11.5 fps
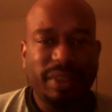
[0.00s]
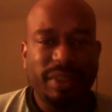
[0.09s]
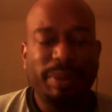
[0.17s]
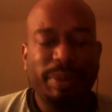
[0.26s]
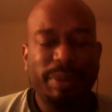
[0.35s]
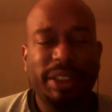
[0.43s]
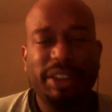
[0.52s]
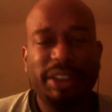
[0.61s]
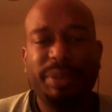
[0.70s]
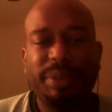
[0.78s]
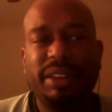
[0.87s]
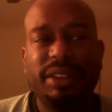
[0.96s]
But this should
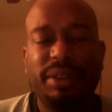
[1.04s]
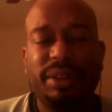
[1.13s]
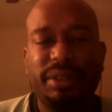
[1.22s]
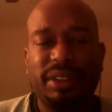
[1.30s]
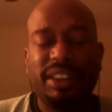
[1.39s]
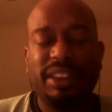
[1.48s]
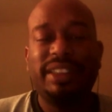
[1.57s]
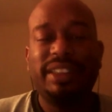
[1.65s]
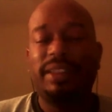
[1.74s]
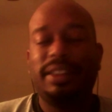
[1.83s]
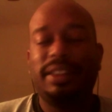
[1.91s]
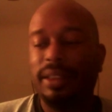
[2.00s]
be a
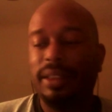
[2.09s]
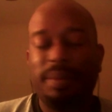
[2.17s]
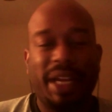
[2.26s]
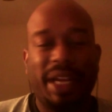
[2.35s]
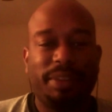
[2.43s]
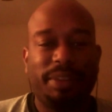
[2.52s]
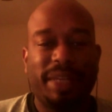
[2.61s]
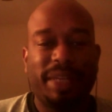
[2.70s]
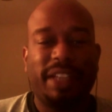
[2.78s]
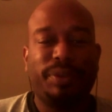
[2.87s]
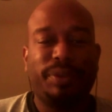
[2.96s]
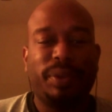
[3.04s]
decent match back
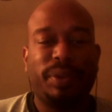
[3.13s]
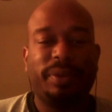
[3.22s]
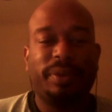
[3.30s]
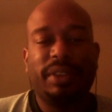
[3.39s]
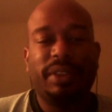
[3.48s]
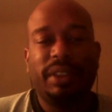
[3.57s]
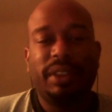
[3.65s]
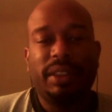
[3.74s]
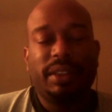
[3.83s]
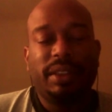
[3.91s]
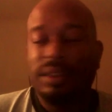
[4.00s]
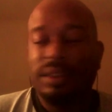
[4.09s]
and forth.
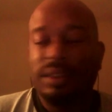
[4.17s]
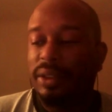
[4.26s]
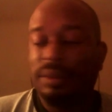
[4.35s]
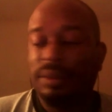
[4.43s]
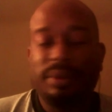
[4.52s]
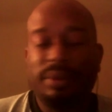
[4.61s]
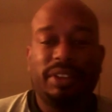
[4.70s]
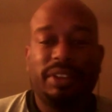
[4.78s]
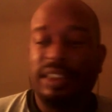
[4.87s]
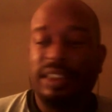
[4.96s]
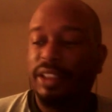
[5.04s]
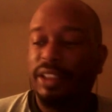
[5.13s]

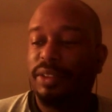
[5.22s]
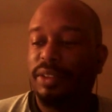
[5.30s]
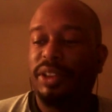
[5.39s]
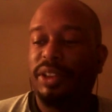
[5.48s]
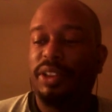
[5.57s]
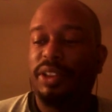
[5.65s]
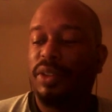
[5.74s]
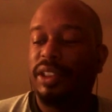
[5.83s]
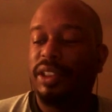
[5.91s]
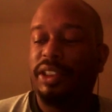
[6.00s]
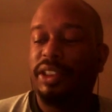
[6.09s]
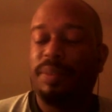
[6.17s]
Cena's going
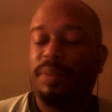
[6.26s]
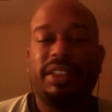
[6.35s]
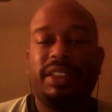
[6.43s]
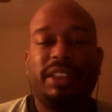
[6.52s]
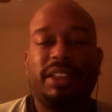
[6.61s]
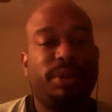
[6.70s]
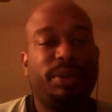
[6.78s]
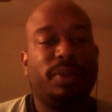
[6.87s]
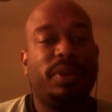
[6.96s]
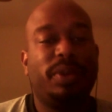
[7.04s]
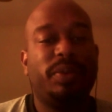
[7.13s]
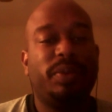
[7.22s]
to get his spots in. I'm sure
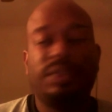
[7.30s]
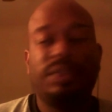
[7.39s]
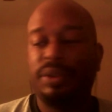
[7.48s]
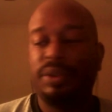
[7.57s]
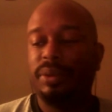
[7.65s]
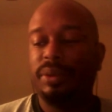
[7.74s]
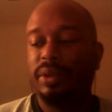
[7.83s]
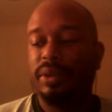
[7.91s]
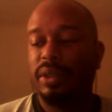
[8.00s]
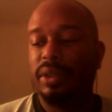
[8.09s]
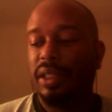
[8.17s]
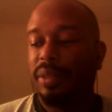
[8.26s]
Orton will too.
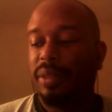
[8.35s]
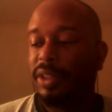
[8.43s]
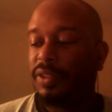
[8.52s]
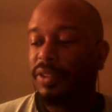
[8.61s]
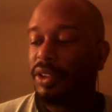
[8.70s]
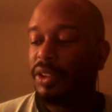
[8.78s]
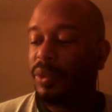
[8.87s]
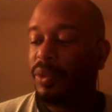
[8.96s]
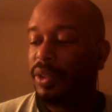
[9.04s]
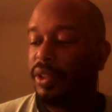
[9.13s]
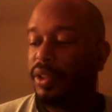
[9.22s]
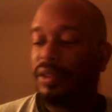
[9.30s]
But as far as the
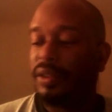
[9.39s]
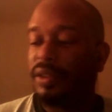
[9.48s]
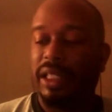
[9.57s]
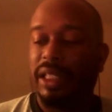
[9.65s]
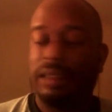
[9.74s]
winner goes, I